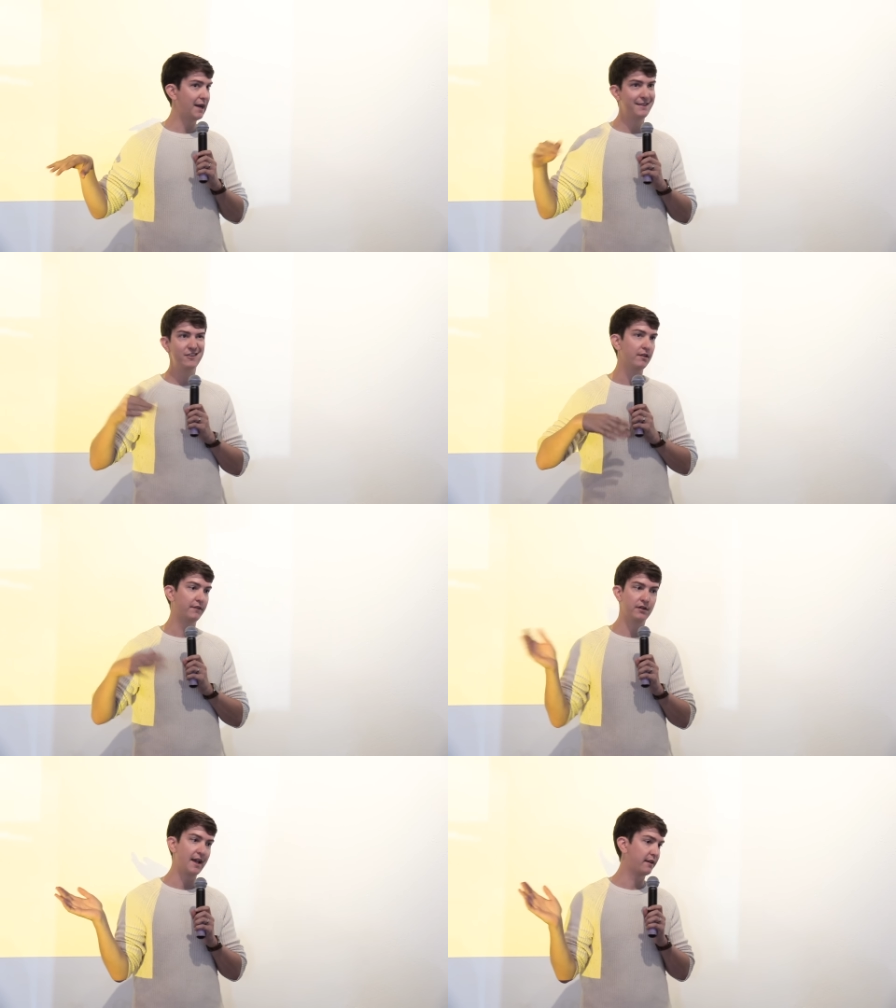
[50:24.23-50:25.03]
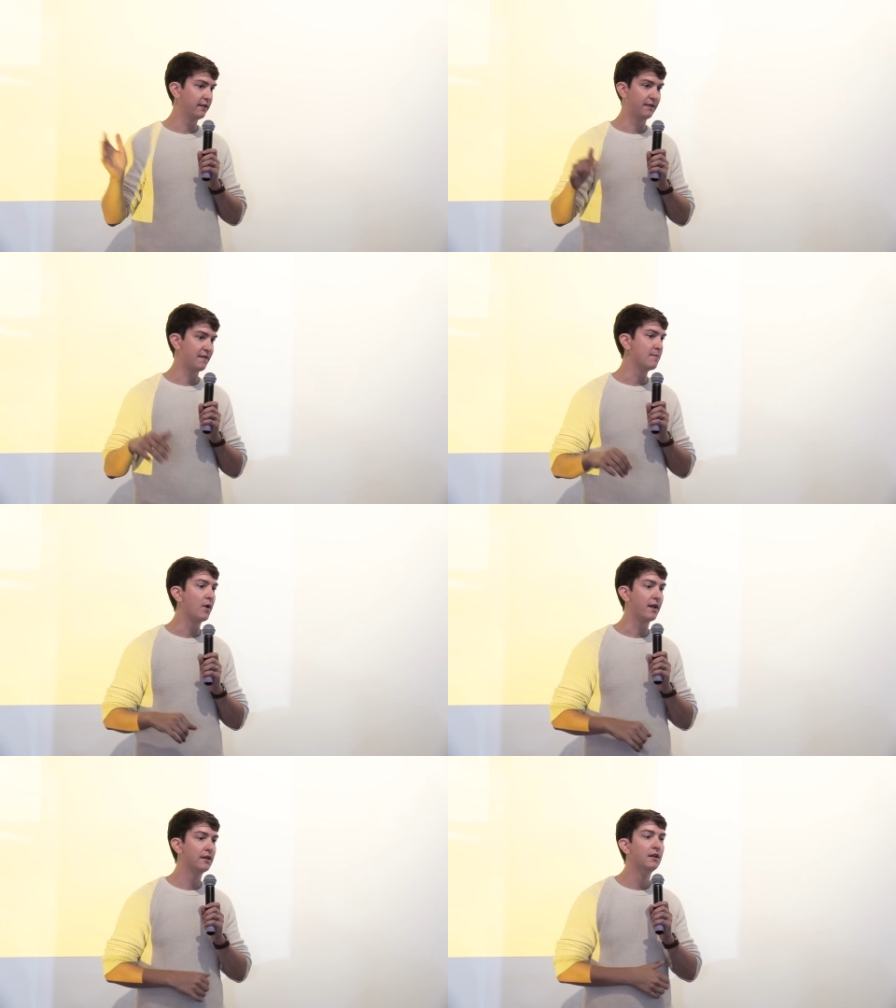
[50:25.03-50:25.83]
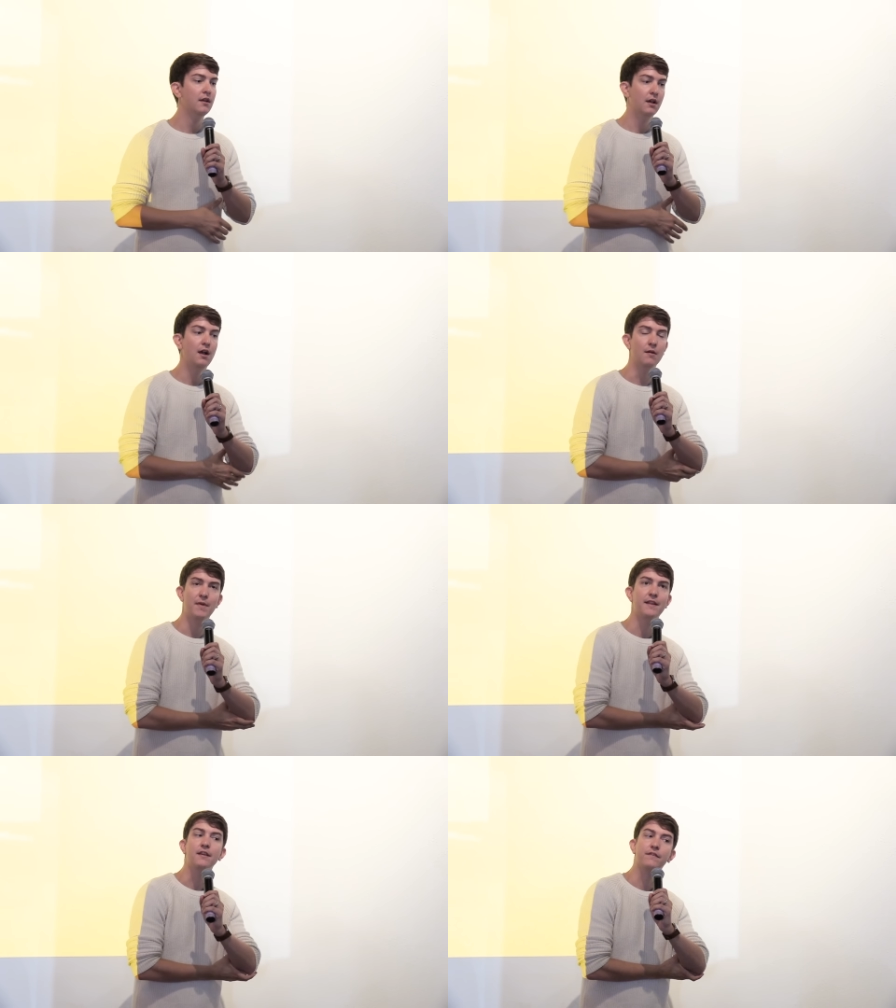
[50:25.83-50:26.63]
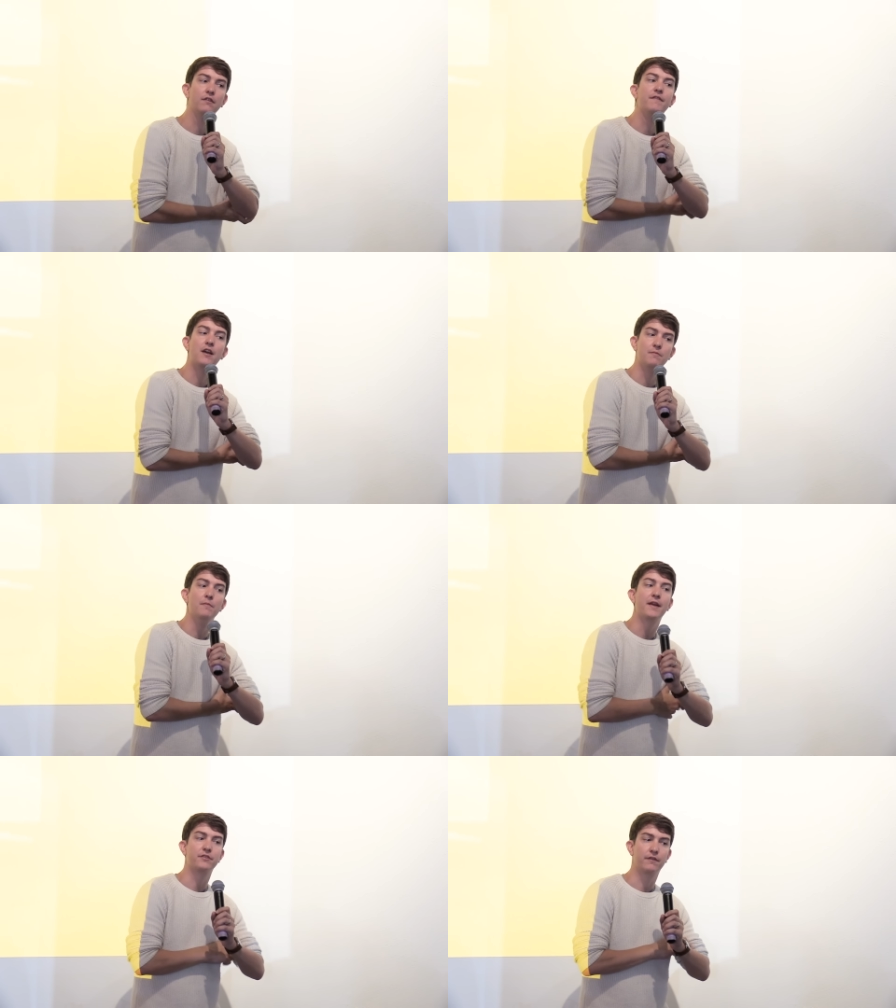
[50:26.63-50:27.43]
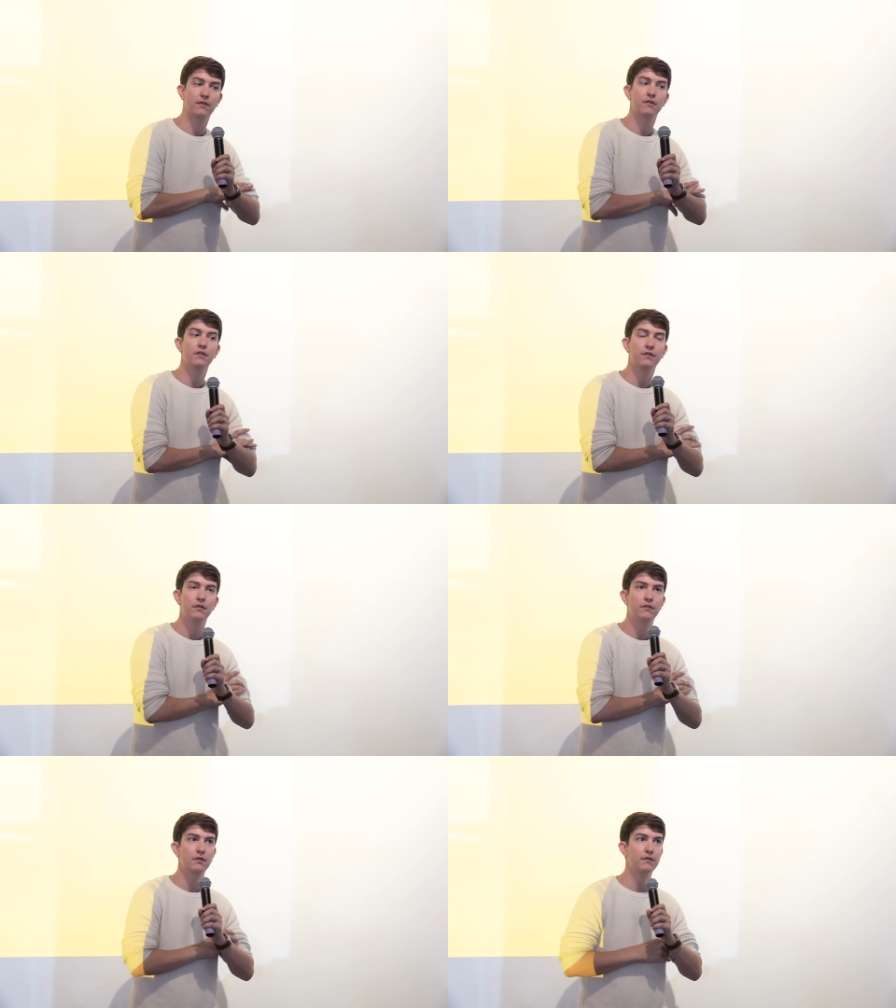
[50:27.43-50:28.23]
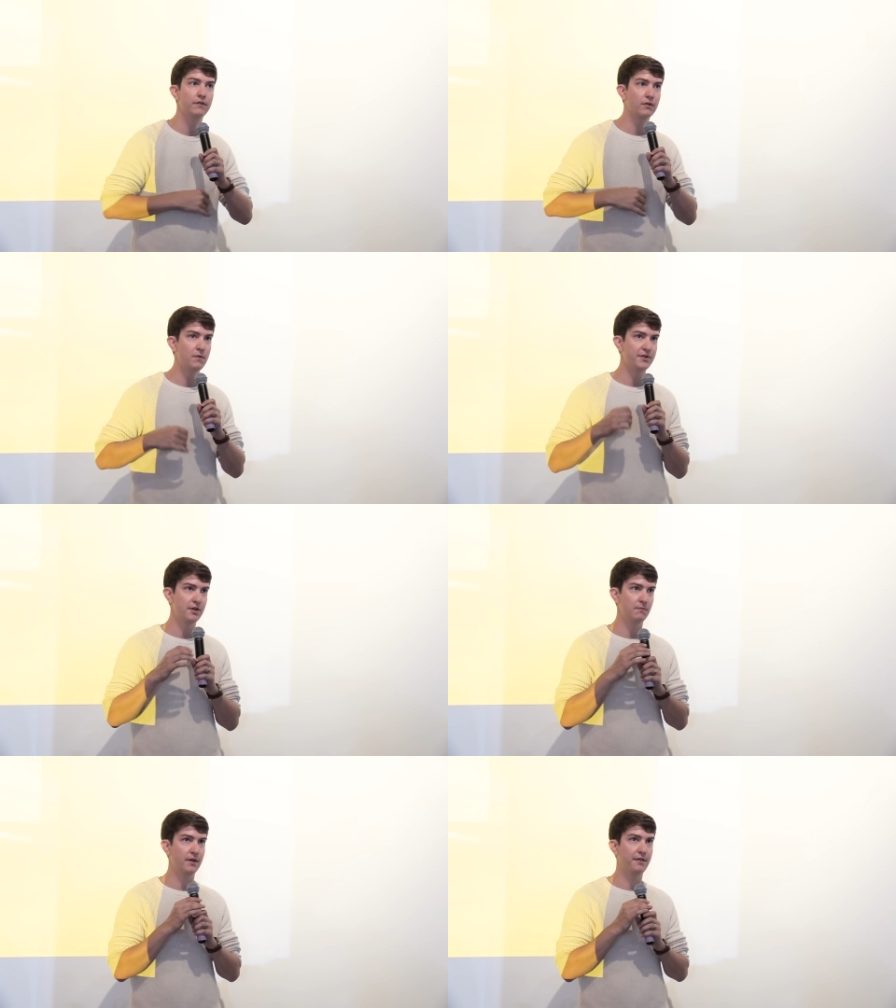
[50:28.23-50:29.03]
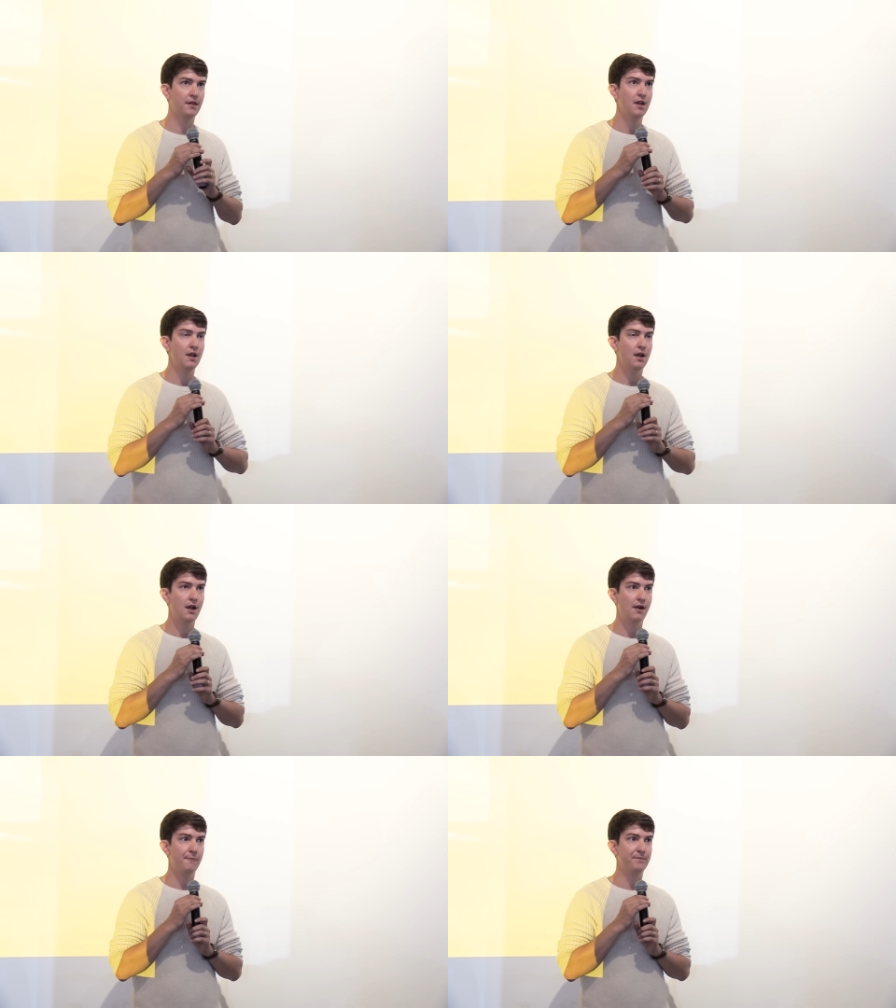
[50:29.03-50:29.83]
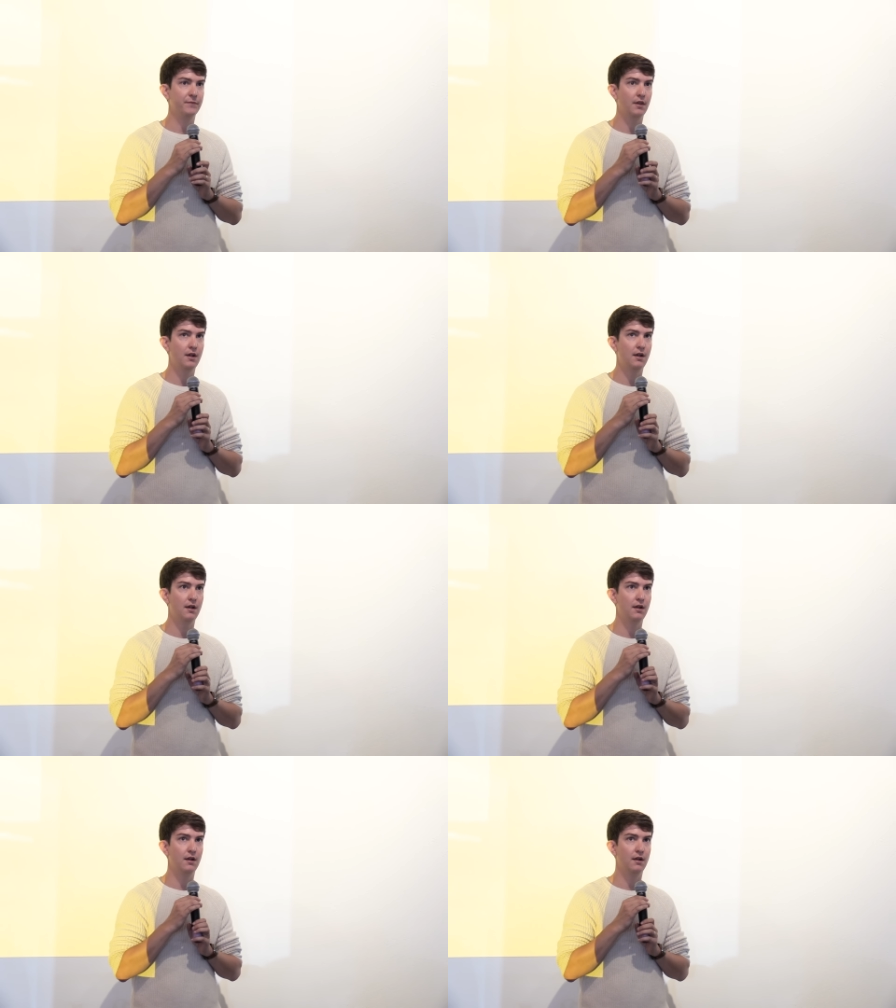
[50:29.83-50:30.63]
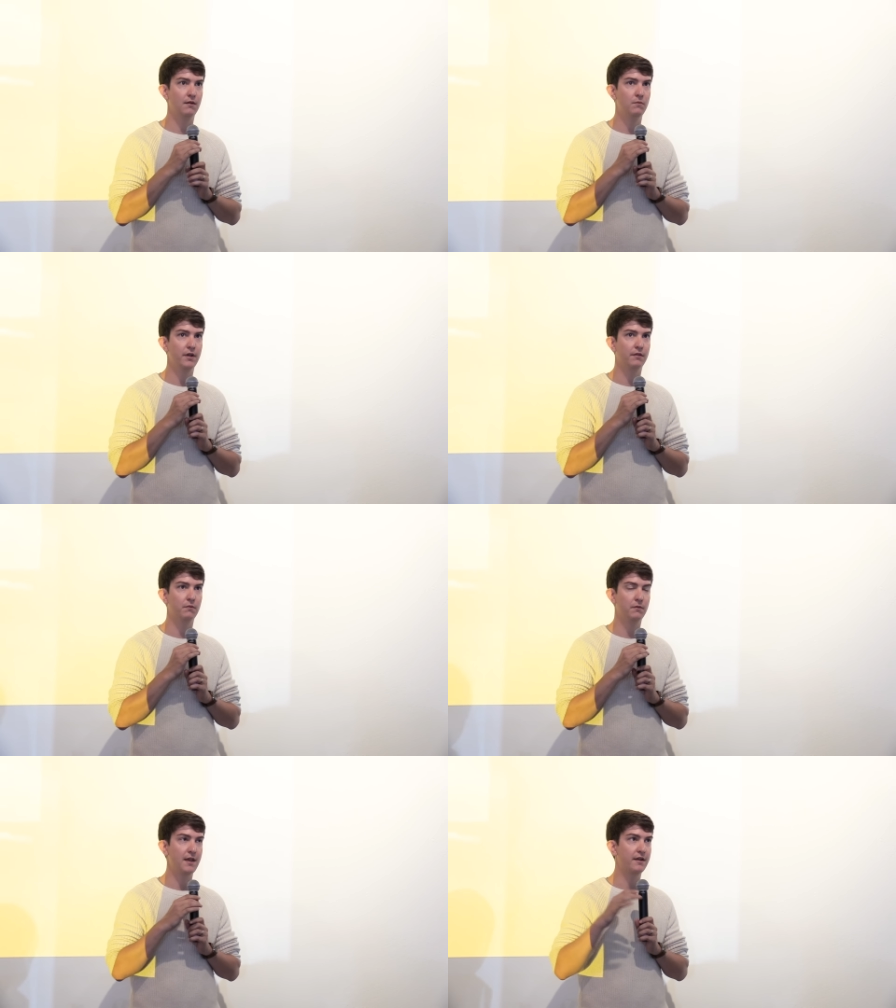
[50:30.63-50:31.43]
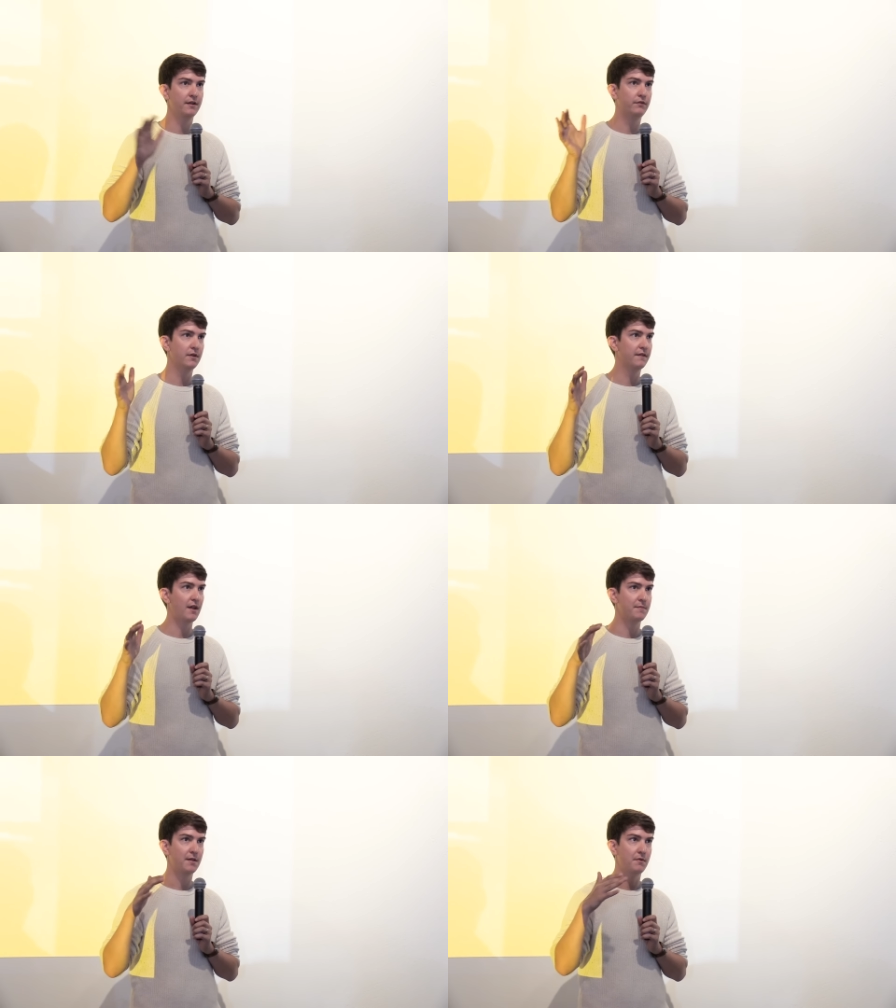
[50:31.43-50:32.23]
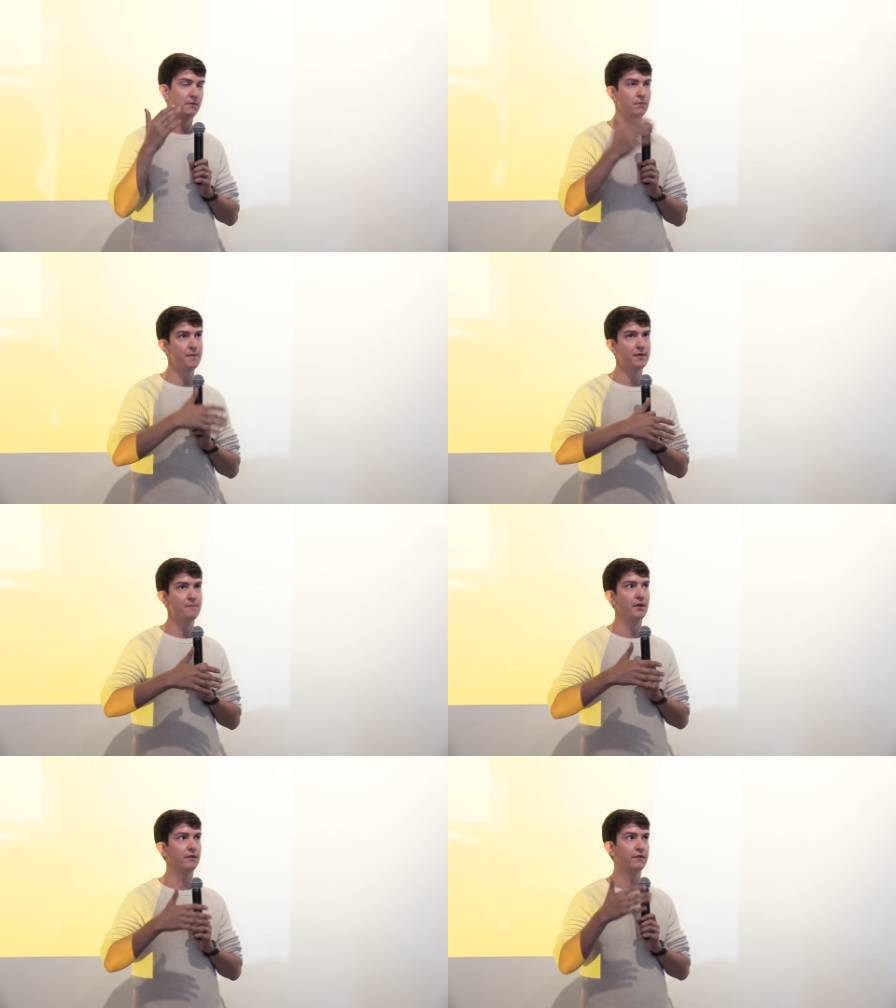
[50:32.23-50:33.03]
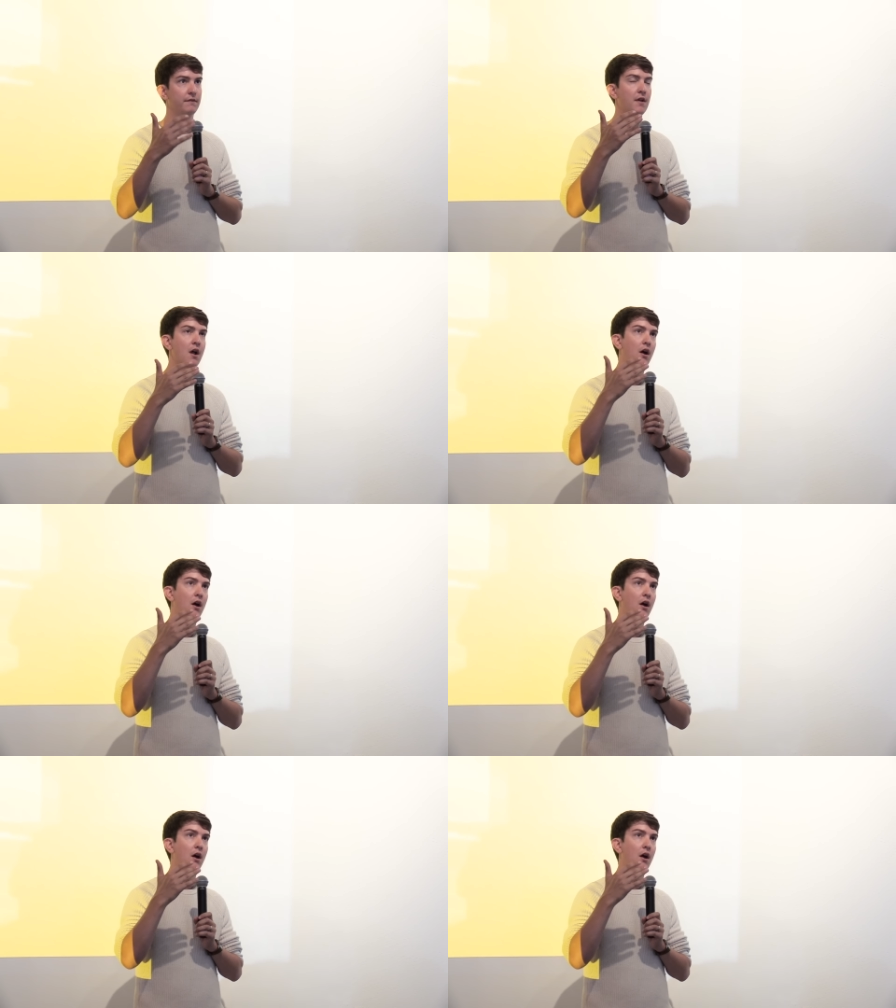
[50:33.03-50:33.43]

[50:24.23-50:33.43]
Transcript: I think you can still calculate the same way, and I think it's still a valuable metric. So there is a question with talking to inside baseball with website builders of,